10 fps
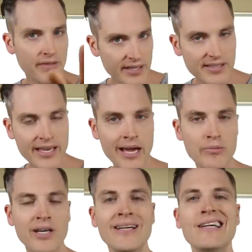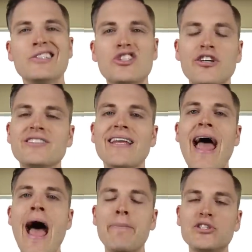This camera starts
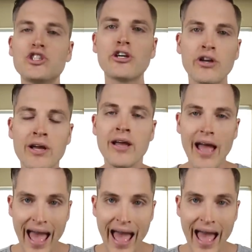at aperture